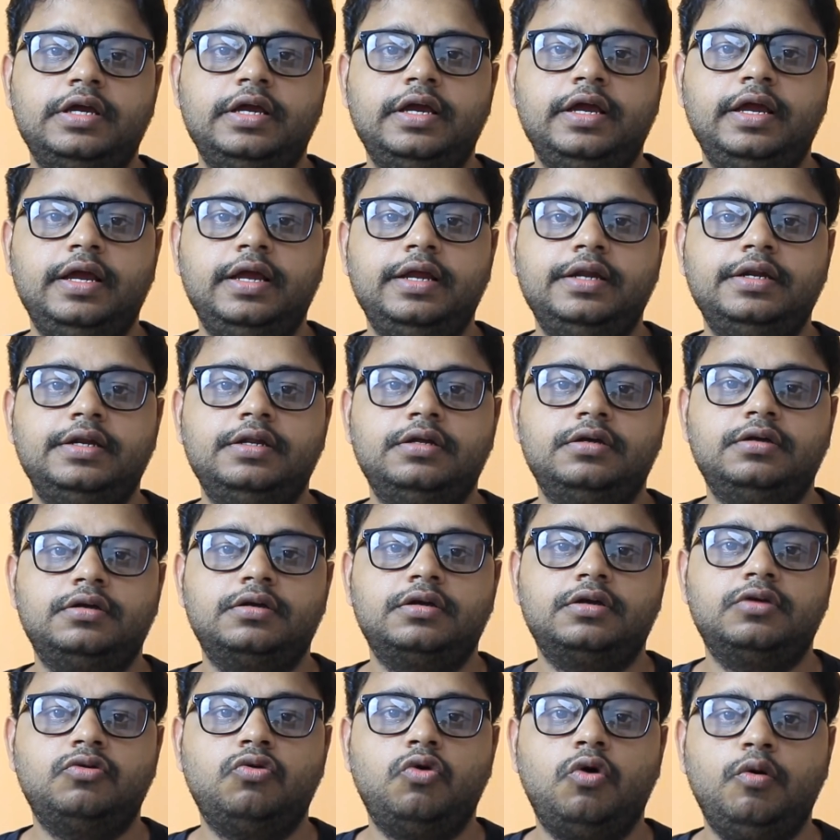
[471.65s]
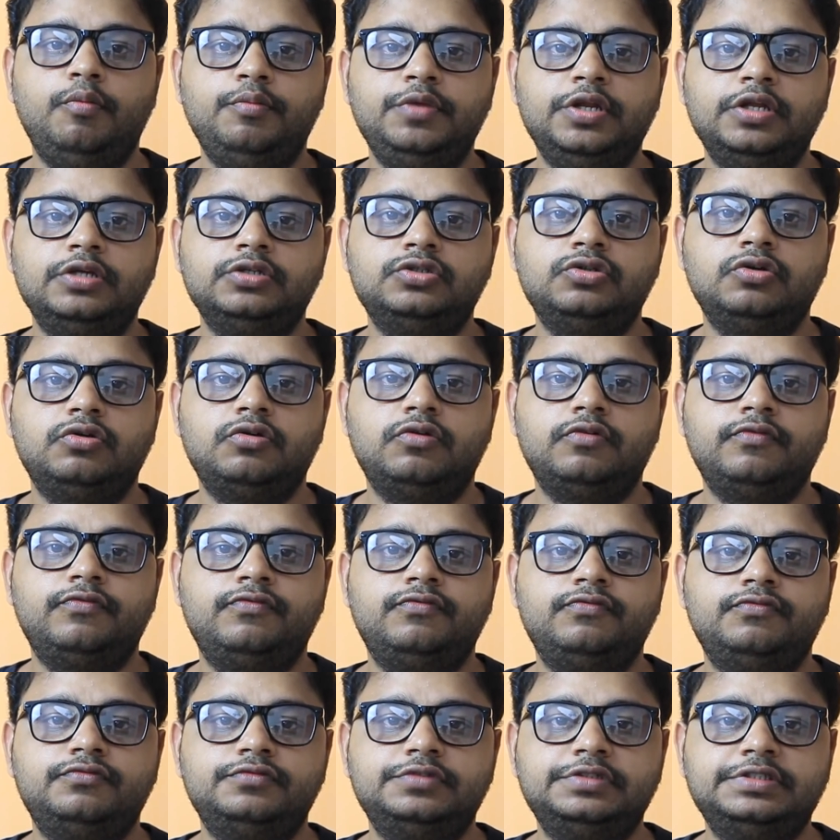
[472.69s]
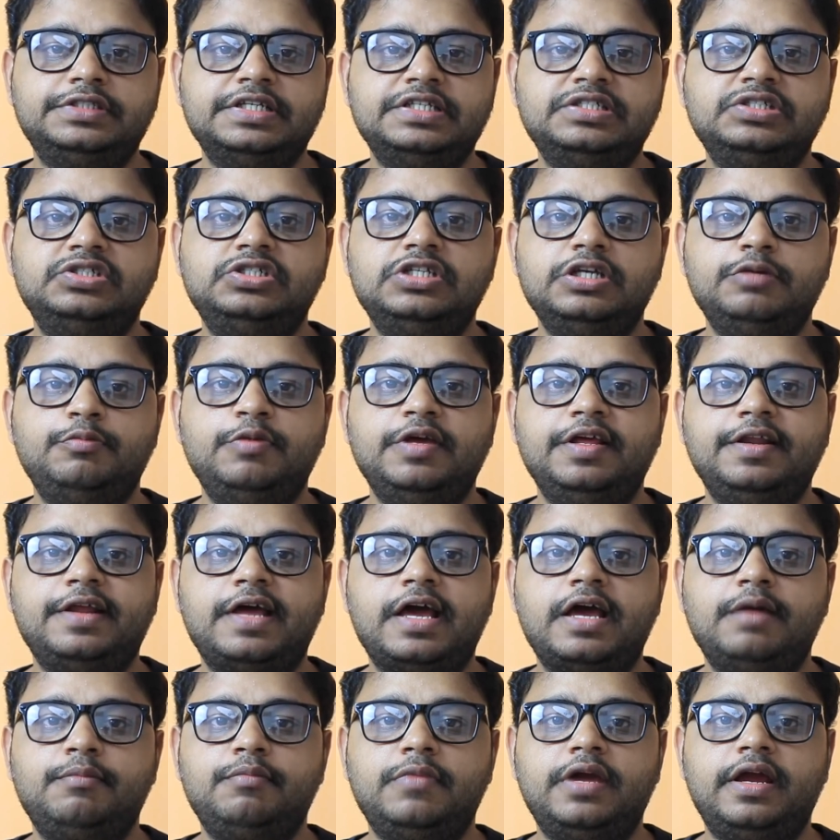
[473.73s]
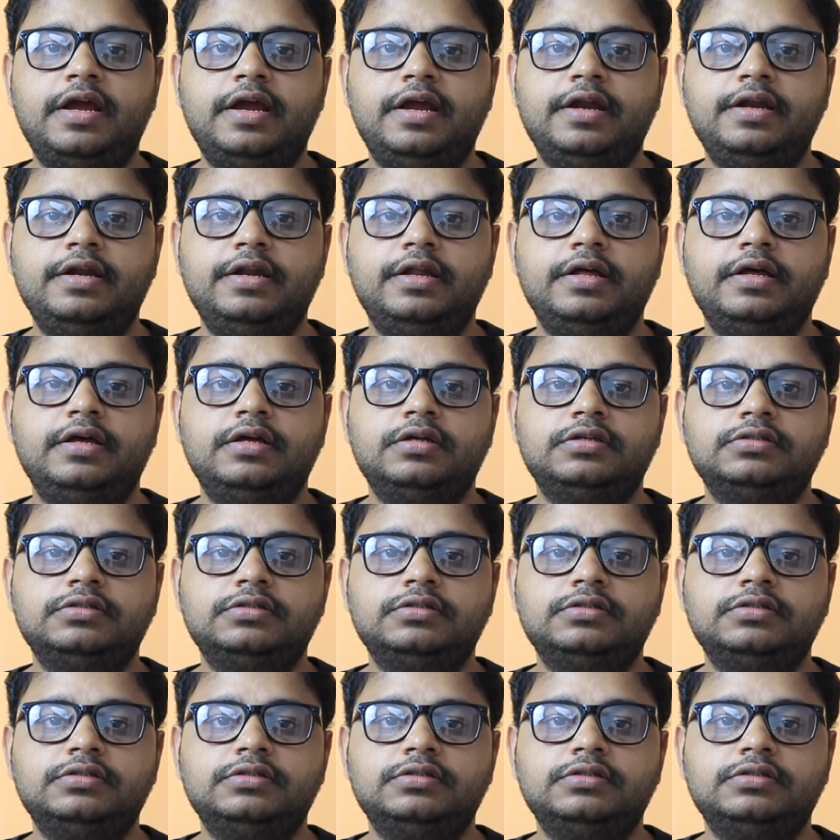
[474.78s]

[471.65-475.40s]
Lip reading: And combination of 6GB RAM and